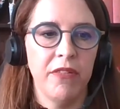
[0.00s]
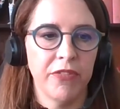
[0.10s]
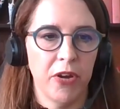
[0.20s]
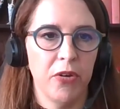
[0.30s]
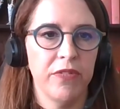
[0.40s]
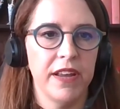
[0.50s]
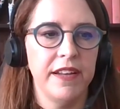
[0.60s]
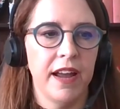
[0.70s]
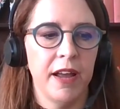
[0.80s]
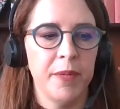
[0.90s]
of
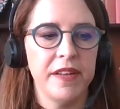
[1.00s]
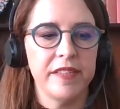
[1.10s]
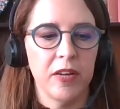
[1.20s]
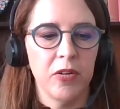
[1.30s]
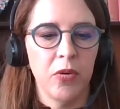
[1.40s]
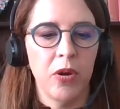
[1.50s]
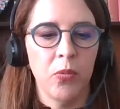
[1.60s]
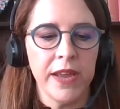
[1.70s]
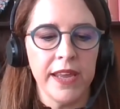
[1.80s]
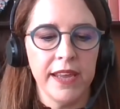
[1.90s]
COVID. So
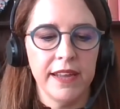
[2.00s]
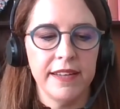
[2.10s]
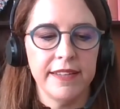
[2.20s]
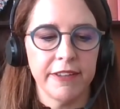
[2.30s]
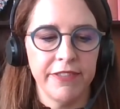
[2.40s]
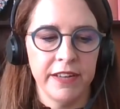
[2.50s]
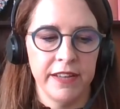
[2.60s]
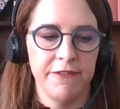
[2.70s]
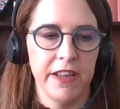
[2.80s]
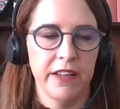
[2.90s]
we
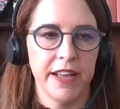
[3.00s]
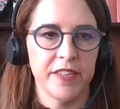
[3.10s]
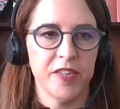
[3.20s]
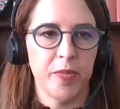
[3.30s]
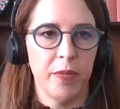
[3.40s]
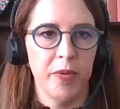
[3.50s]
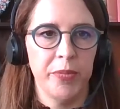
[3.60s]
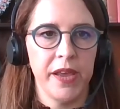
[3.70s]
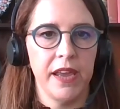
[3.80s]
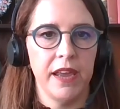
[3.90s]
definitely feel like there's
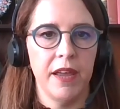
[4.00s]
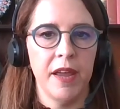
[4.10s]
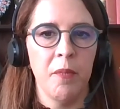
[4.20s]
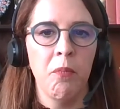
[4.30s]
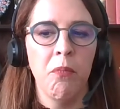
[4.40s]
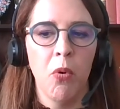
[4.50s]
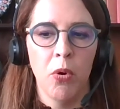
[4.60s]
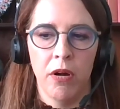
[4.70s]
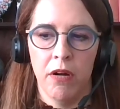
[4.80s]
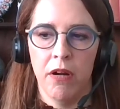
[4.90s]
probably
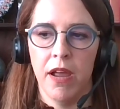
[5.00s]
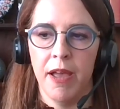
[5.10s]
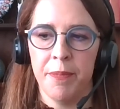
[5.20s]
more